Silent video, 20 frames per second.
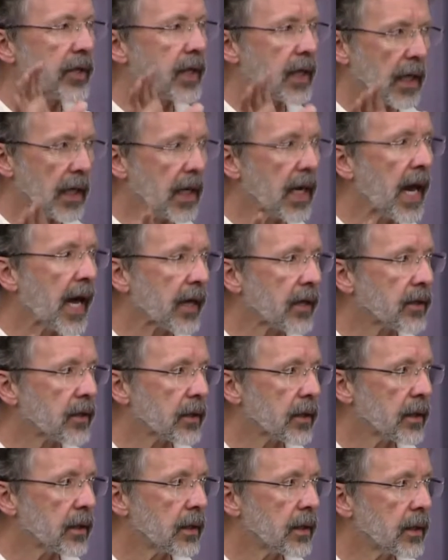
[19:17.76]
connect
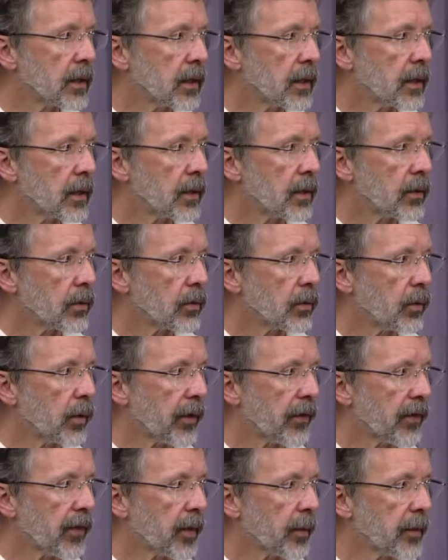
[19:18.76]

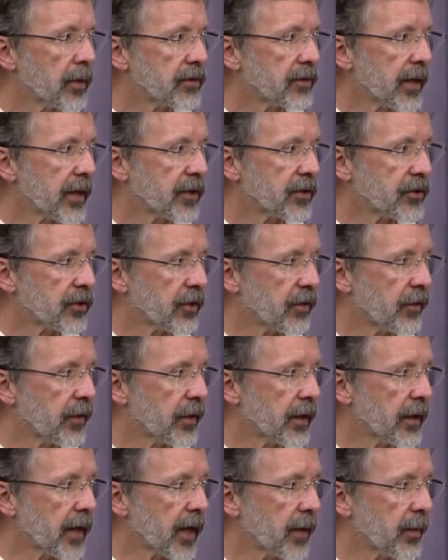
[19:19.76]
with them. It's like
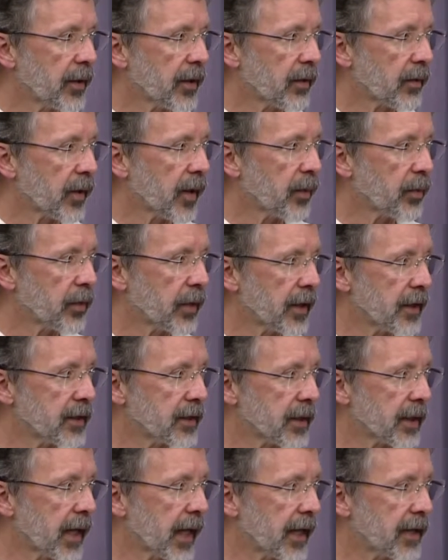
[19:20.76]
surfing. You got to be at the right place
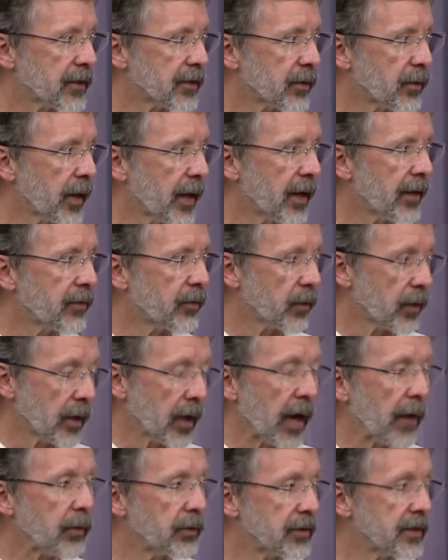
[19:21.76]
to catch uh-huh, the wave. Uh-huh. Well,
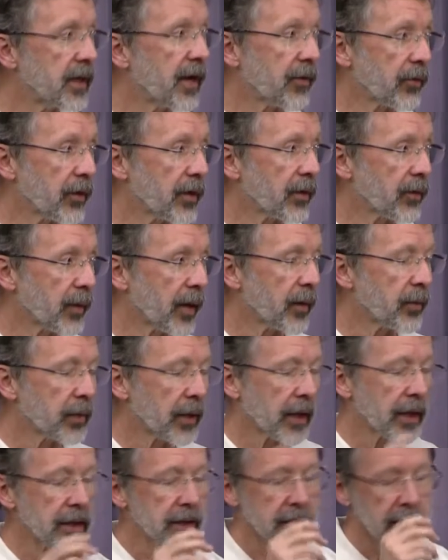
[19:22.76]
I was never at the right
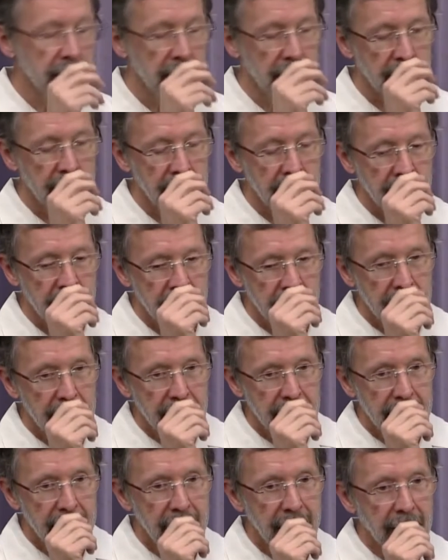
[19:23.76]
place.
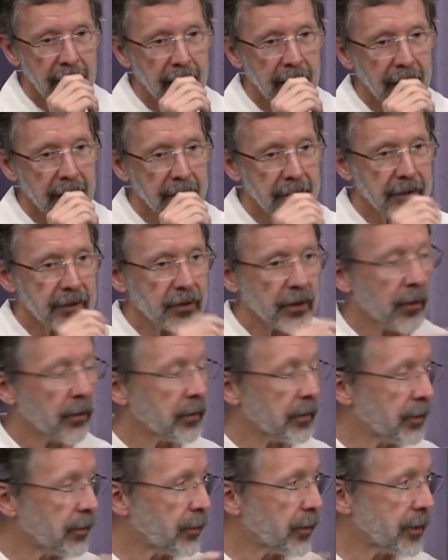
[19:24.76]
Uh,
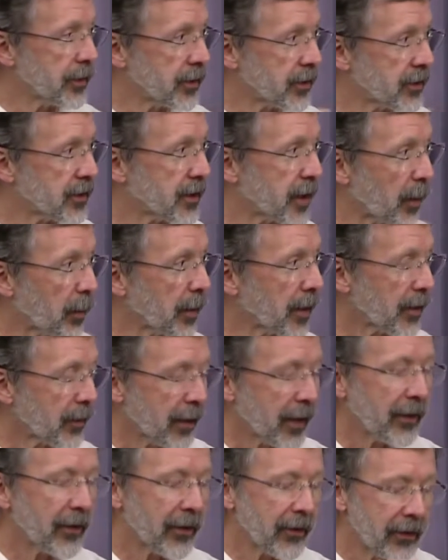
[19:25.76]
so you were just tumbling
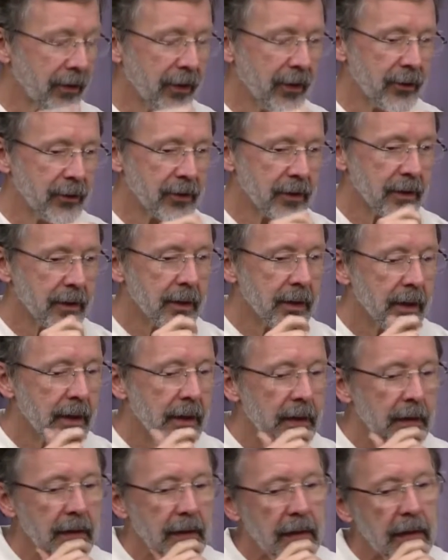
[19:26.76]
around there in the ocean.
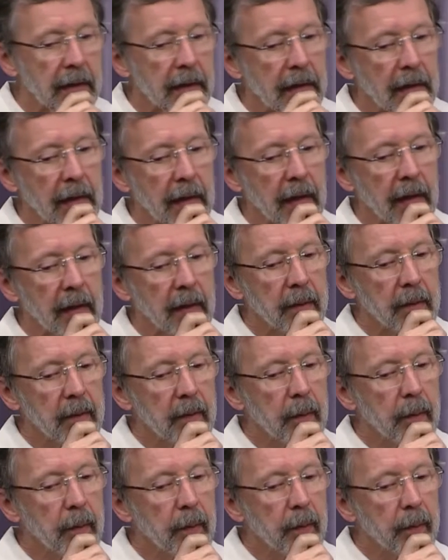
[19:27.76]
Uh,
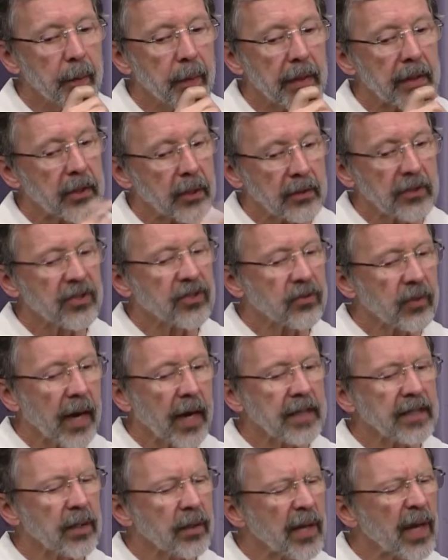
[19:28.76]
but in terms of
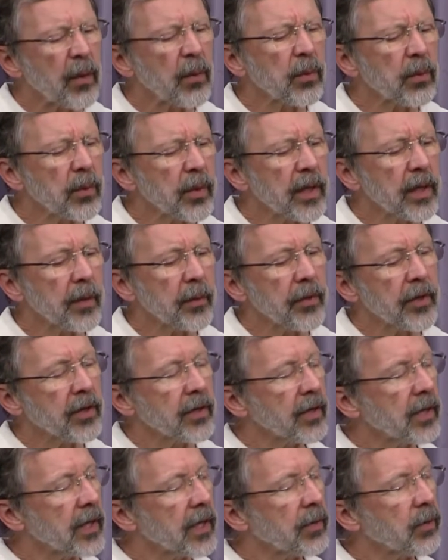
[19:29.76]
strategy, yeah, we, I
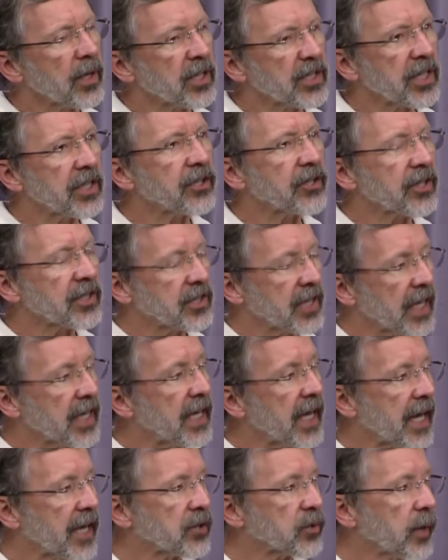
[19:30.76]
mean, in one sense you could say,
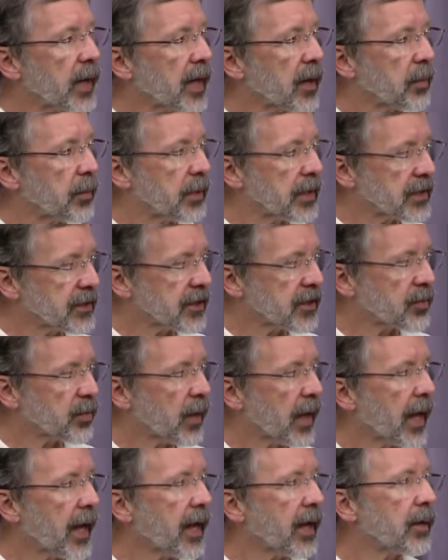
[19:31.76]
yes, we had a business
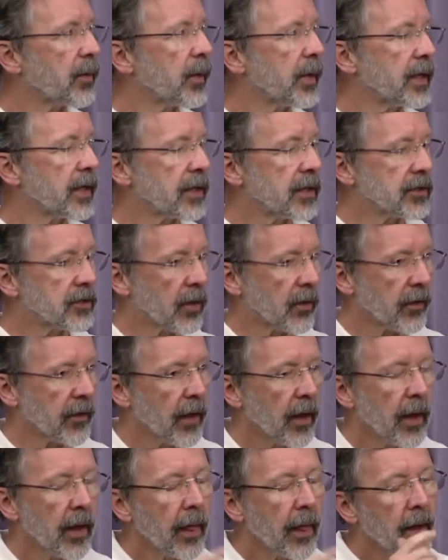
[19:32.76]
plan, uh-huh, and we uh-huh. did and so forth.
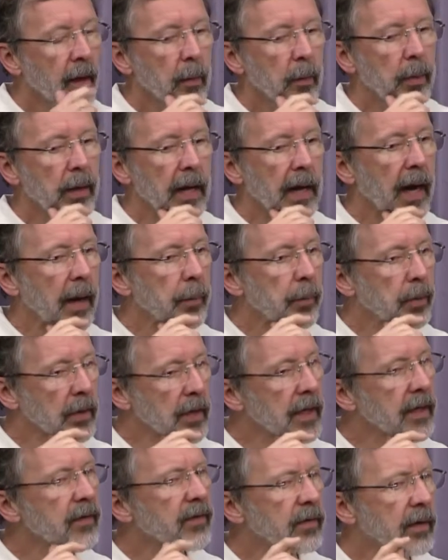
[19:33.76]
But I
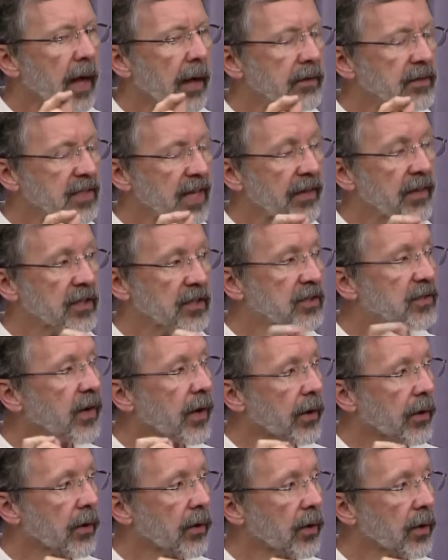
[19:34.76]
believe, and I'd say this
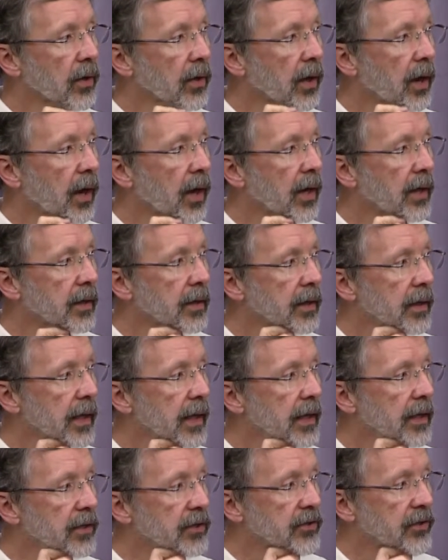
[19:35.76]
very early on,
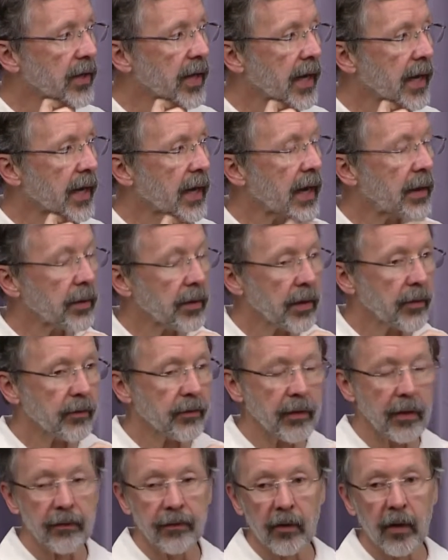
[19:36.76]
is that
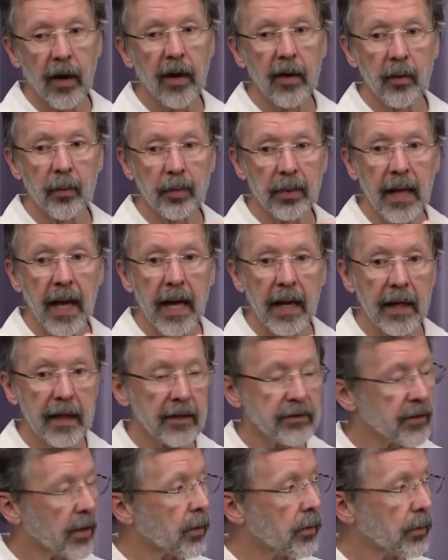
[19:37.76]
for all the planning,
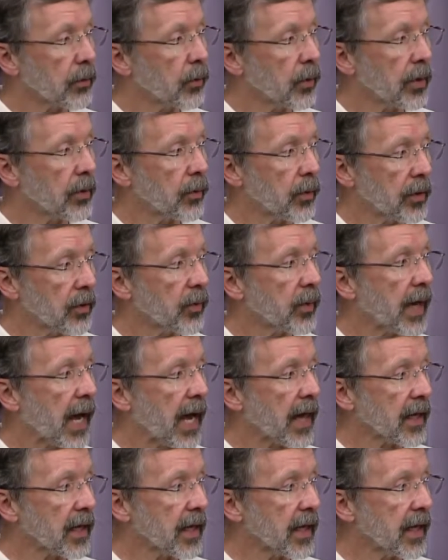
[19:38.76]
it's like when the
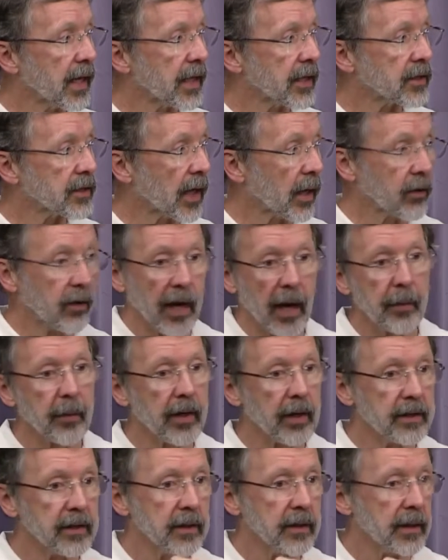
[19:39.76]
reality hits, like, I'm
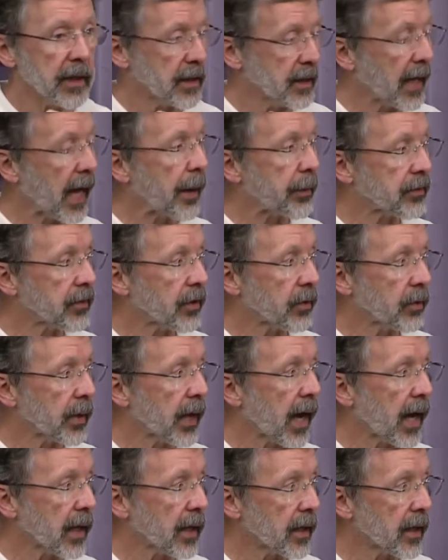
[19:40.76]
going to adapt to the
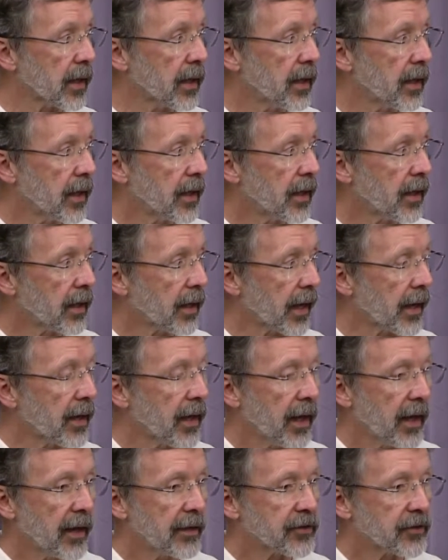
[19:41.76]
reality. Right?
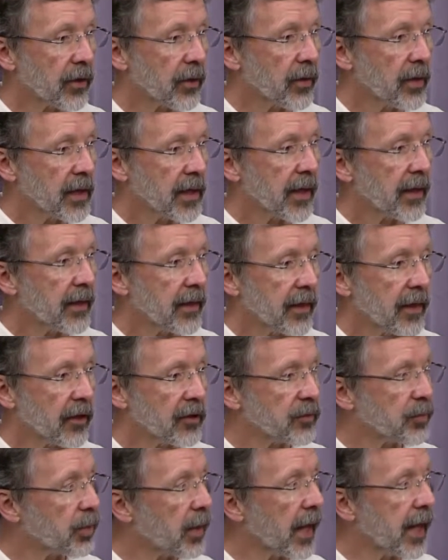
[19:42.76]
So
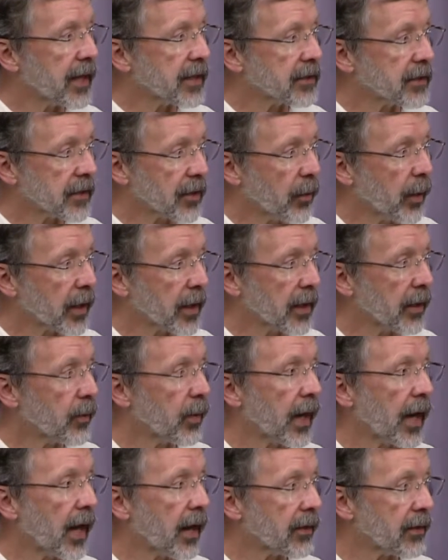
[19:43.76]
those plans quickly
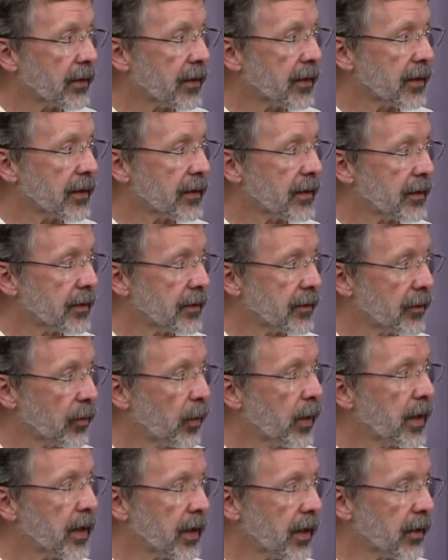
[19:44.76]
went out the
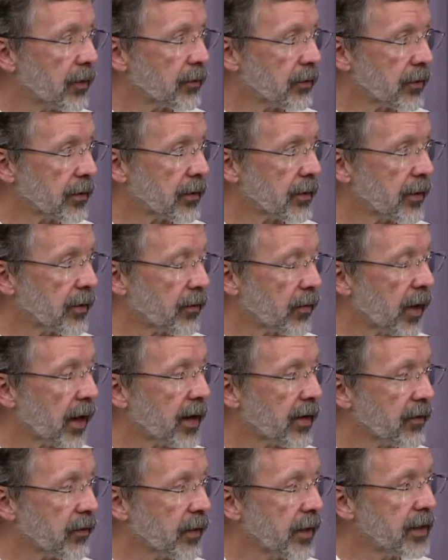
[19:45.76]
window for a
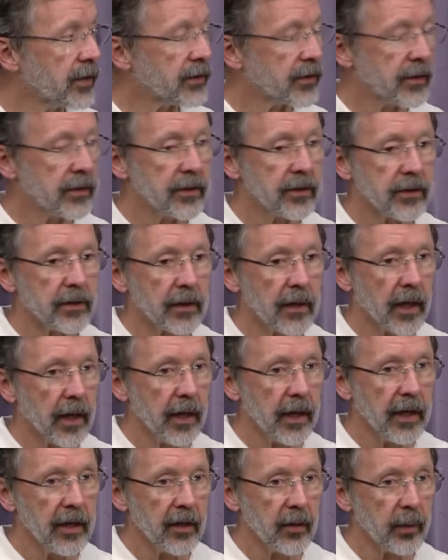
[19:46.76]
variety of reasons, uh,
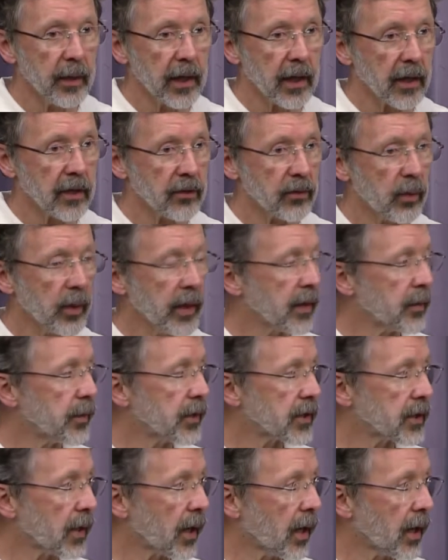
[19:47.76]
either because we had
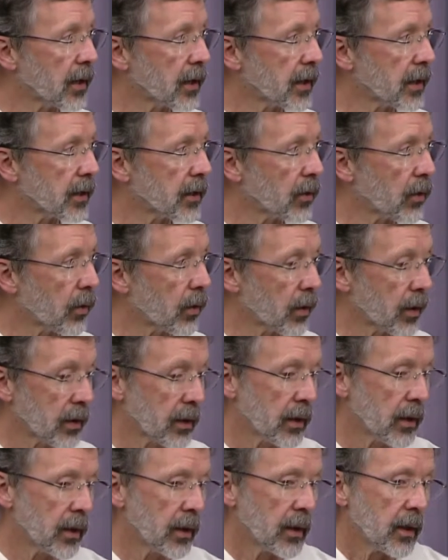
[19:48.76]
miscalled it,
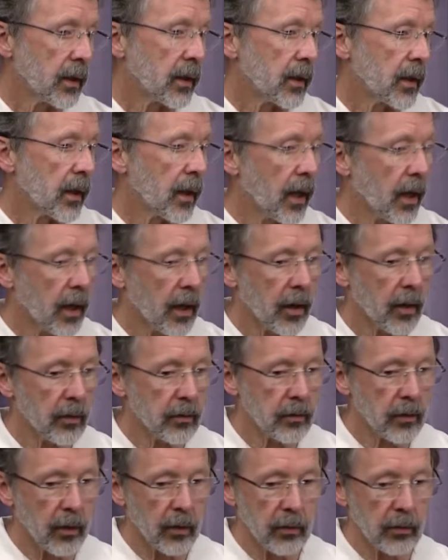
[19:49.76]
or uh,
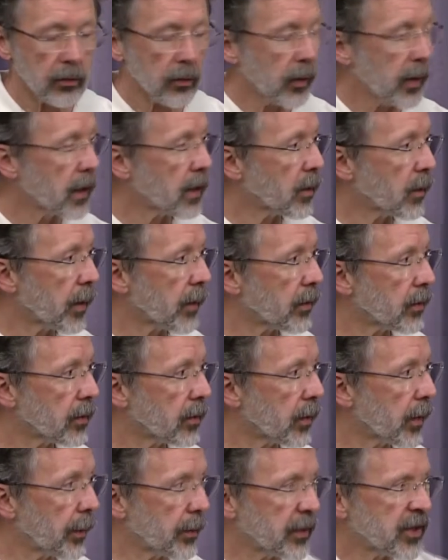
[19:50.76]
or we didn't know what we were
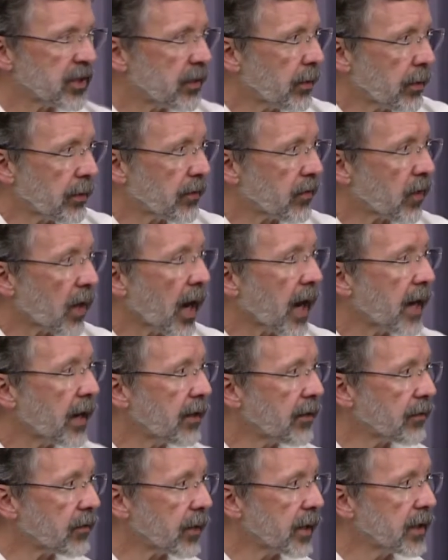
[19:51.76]
doing. But just there were a
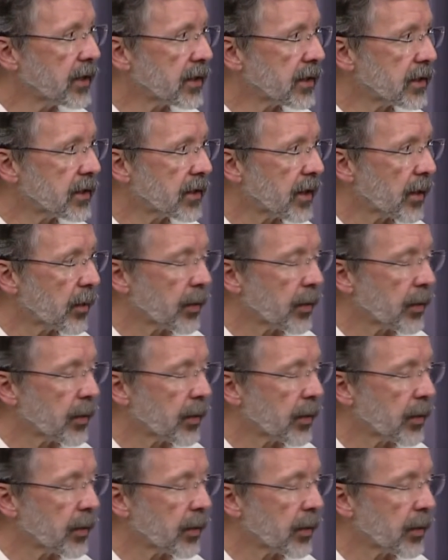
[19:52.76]
variety of reasons there.